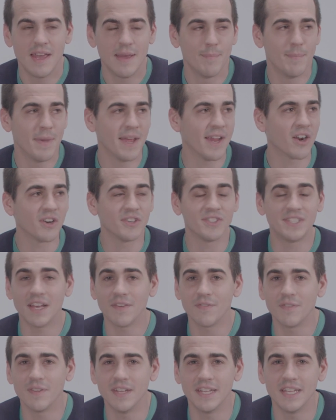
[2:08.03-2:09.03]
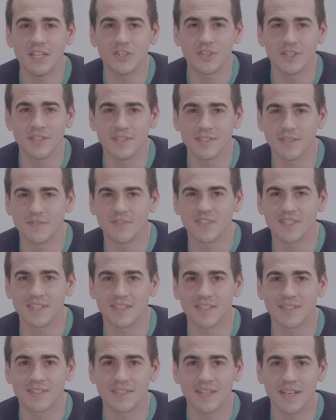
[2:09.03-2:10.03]
May our definitions of
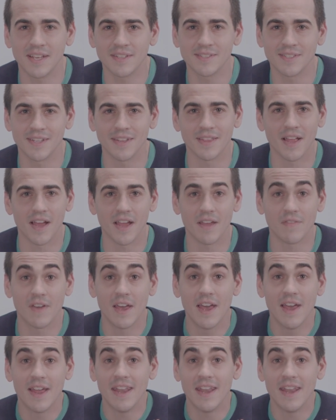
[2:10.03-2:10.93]
success in life